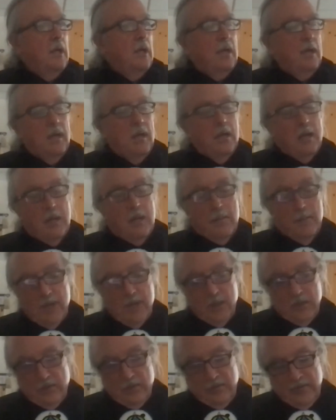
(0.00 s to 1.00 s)

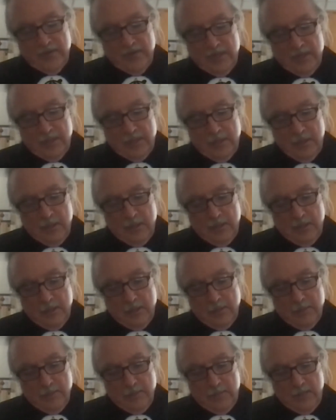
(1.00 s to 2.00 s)
microfit,
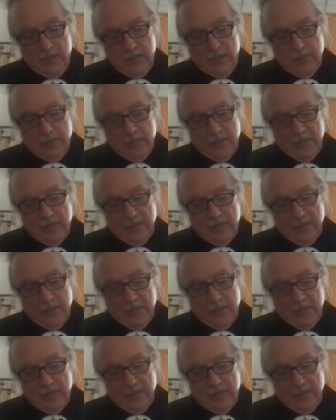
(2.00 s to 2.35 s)
net